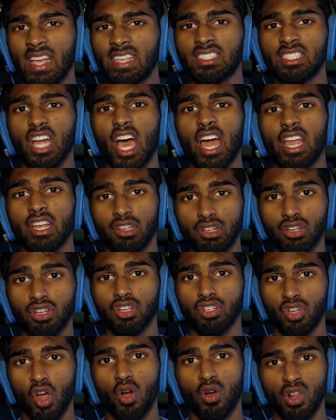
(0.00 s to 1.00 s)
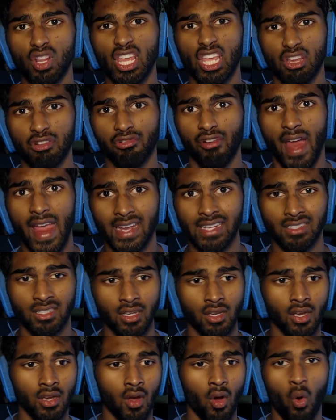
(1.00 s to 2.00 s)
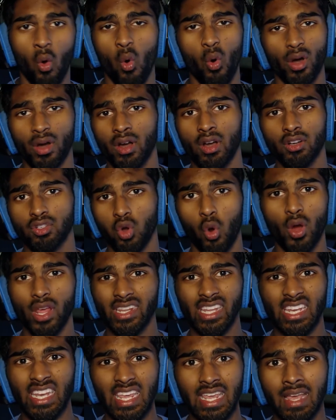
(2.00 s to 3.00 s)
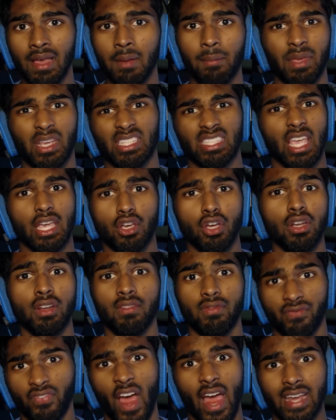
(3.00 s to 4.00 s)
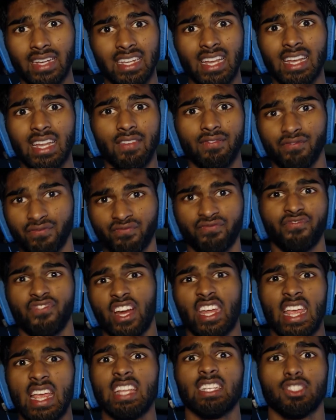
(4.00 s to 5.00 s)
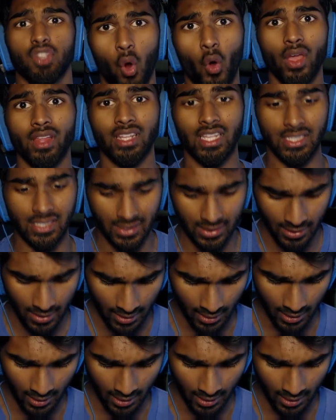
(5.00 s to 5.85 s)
is not totally great or toilety because I couldn't find any freaking toilets.